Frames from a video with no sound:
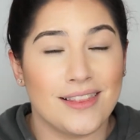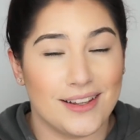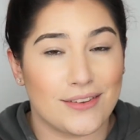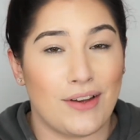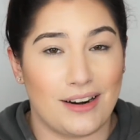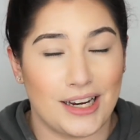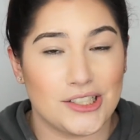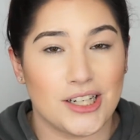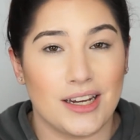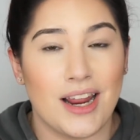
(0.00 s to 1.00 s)
this
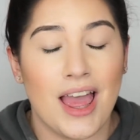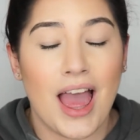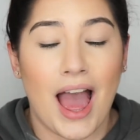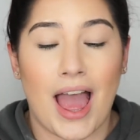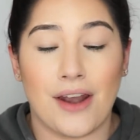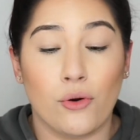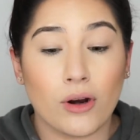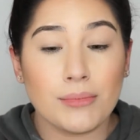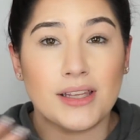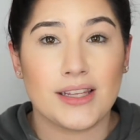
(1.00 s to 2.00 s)
foundation. And
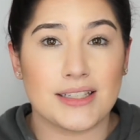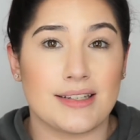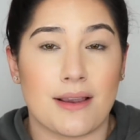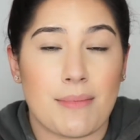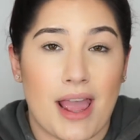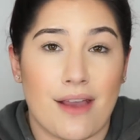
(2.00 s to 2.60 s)
normally this is like my